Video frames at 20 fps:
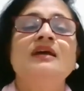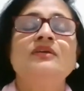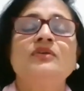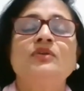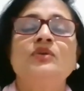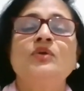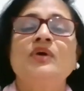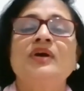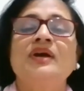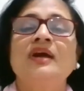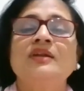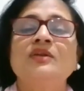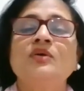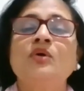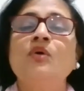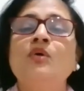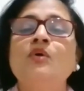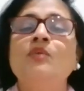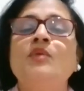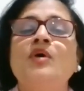at
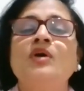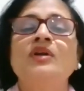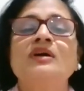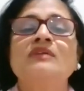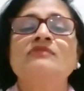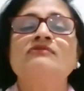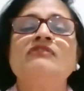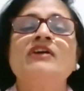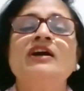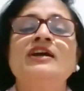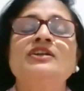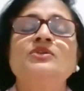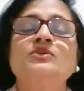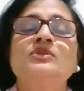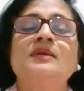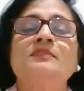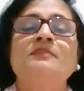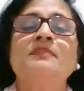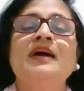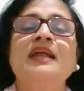home or confined to
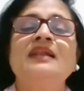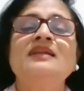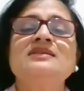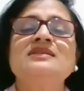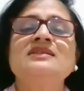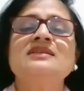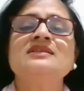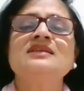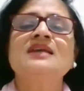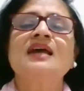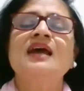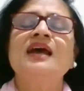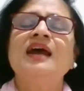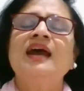their palaces.